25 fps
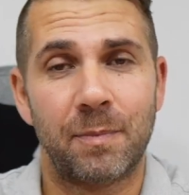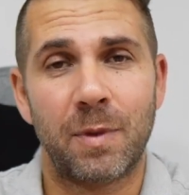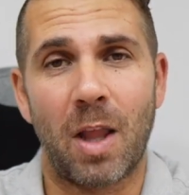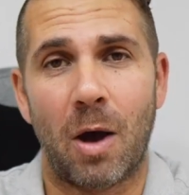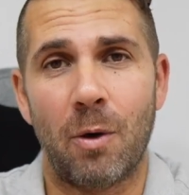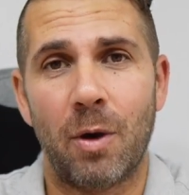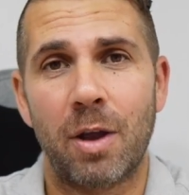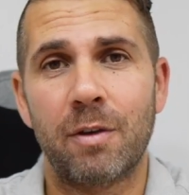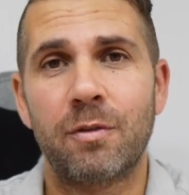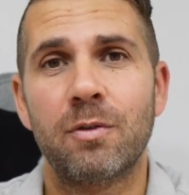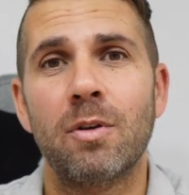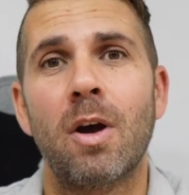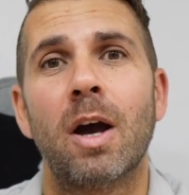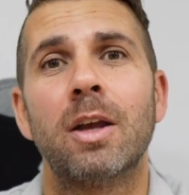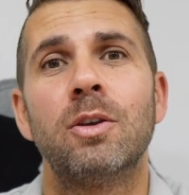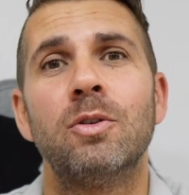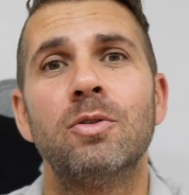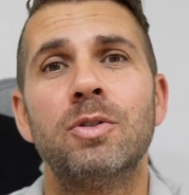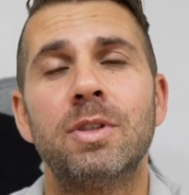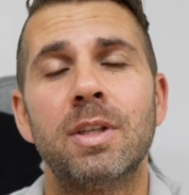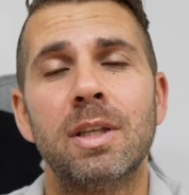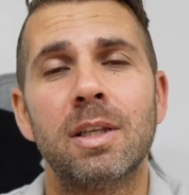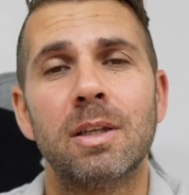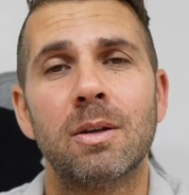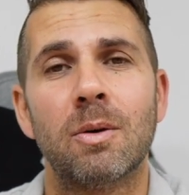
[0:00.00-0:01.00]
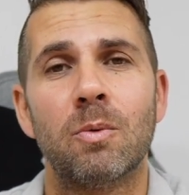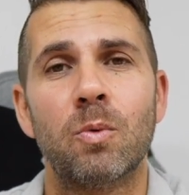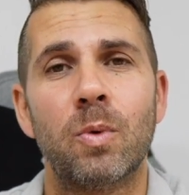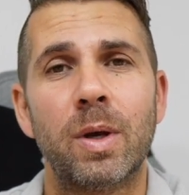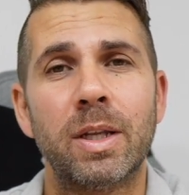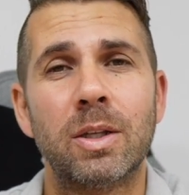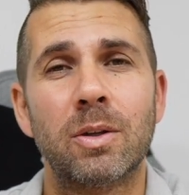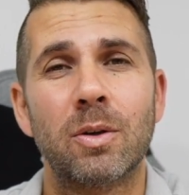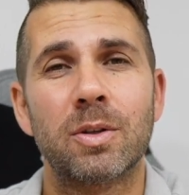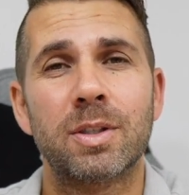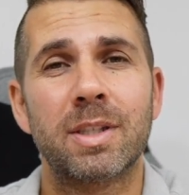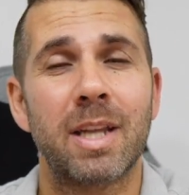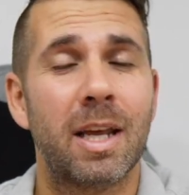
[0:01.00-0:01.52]
Now, if you are using
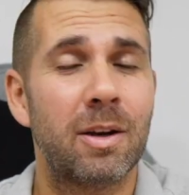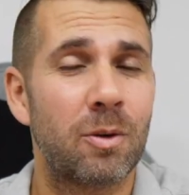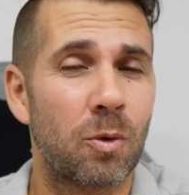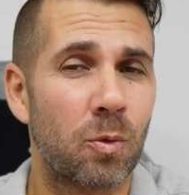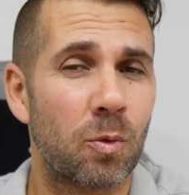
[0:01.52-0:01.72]
Windows ten